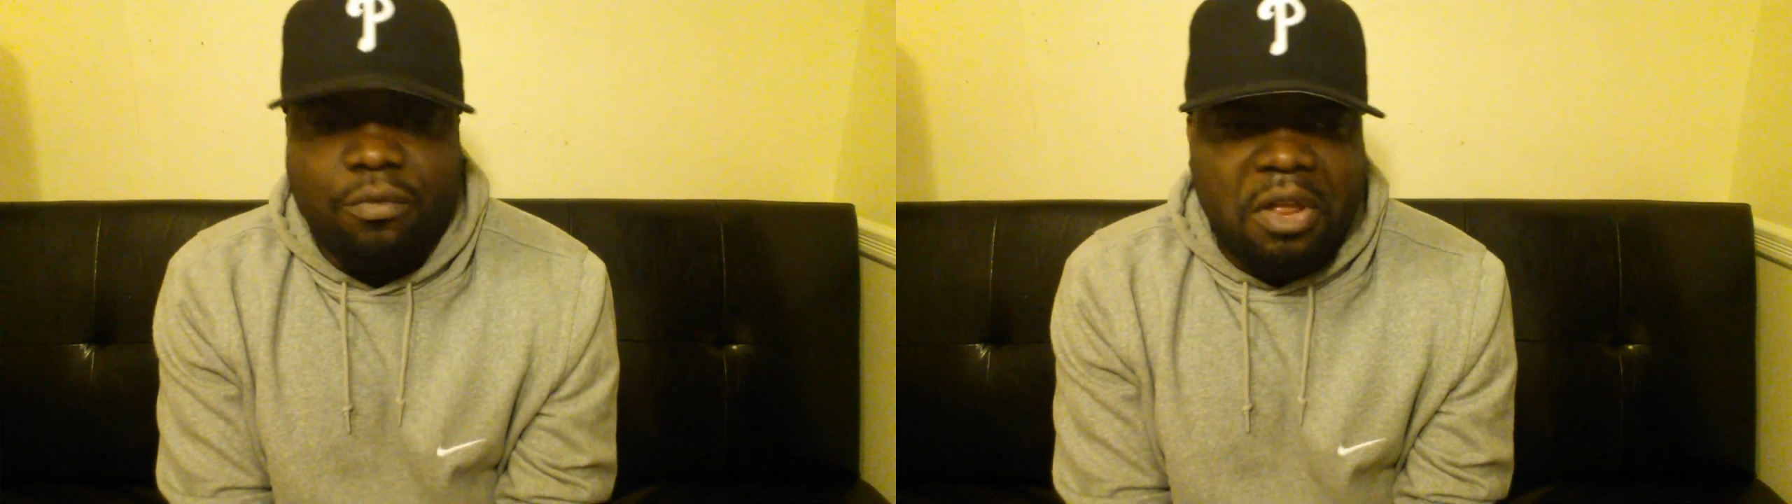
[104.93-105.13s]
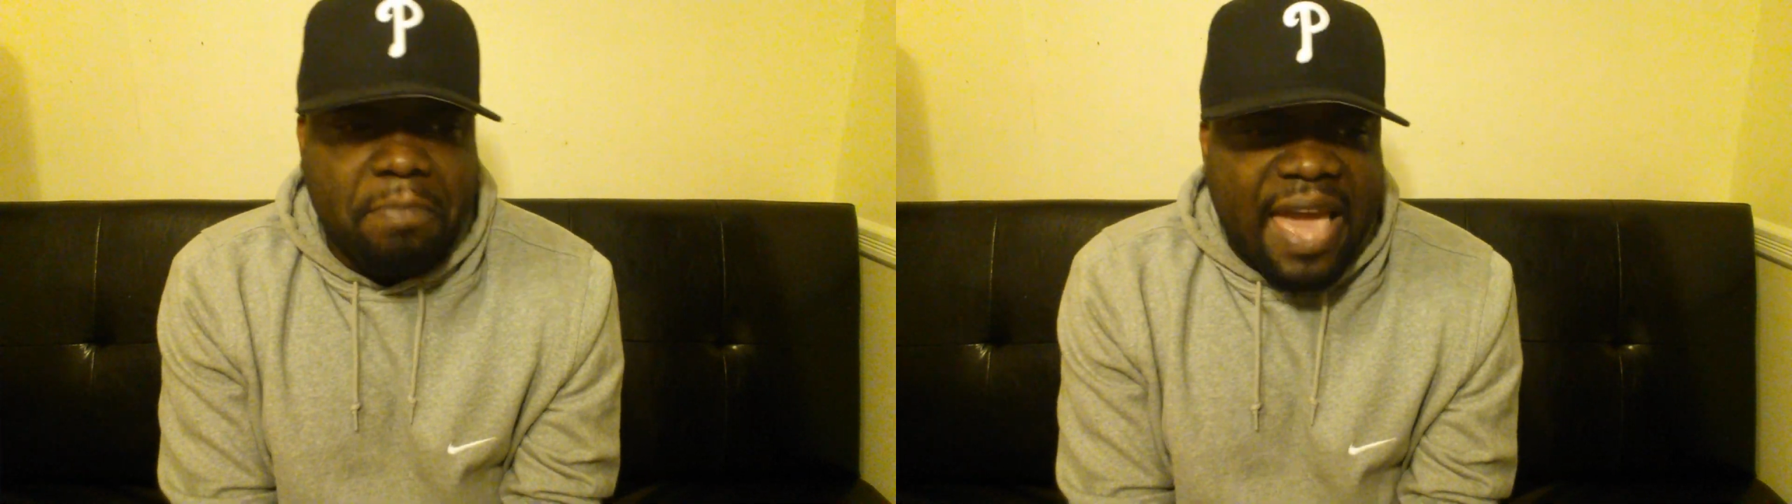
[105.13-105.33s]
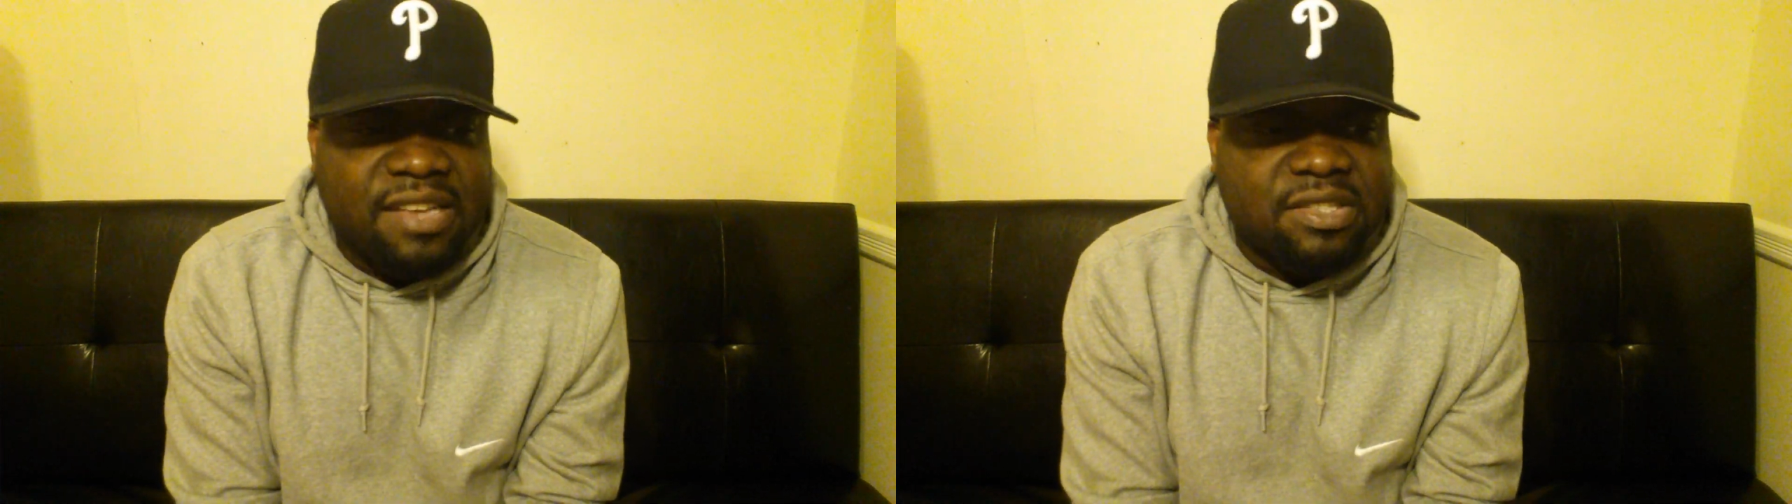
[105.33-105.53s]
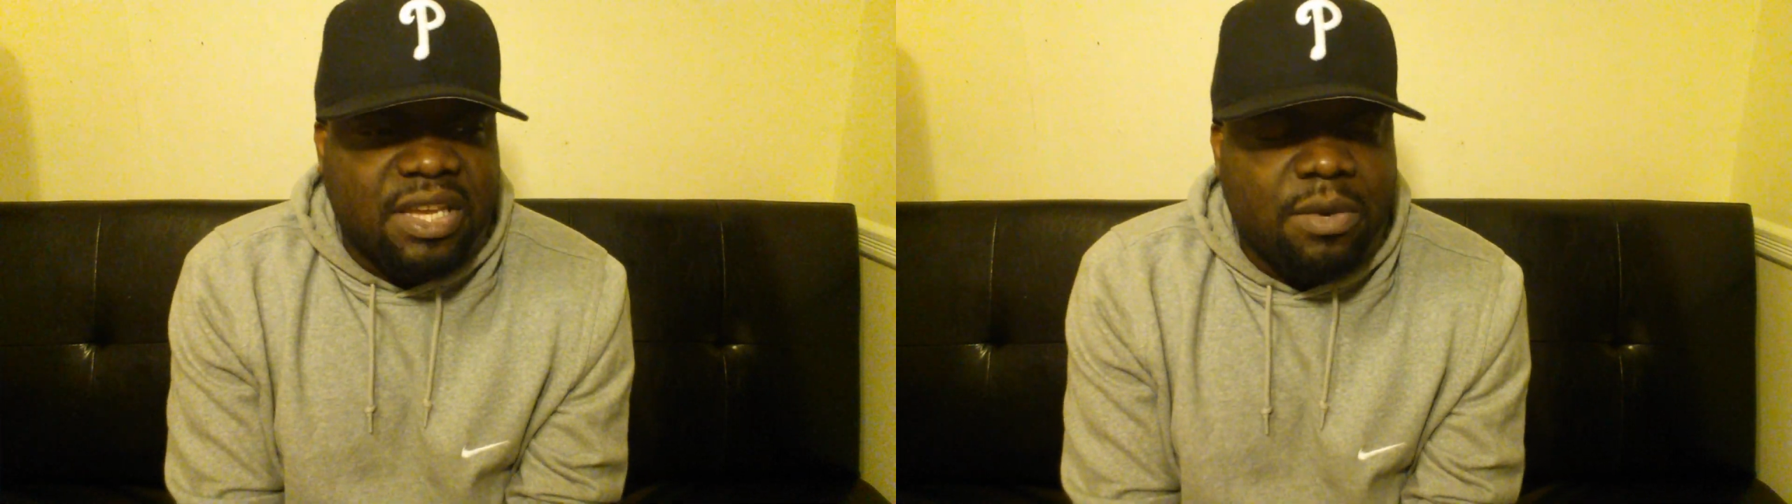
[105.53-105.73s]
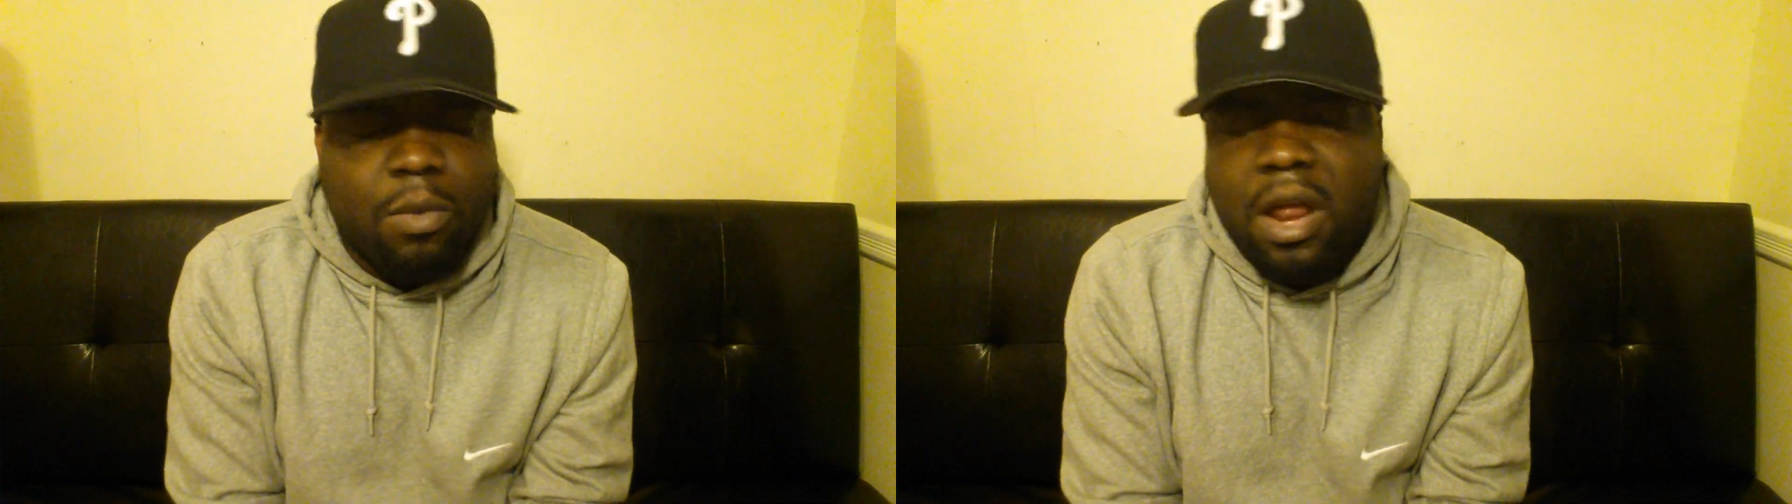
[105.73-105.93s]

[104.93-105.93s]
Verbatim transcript: the Ring Magazine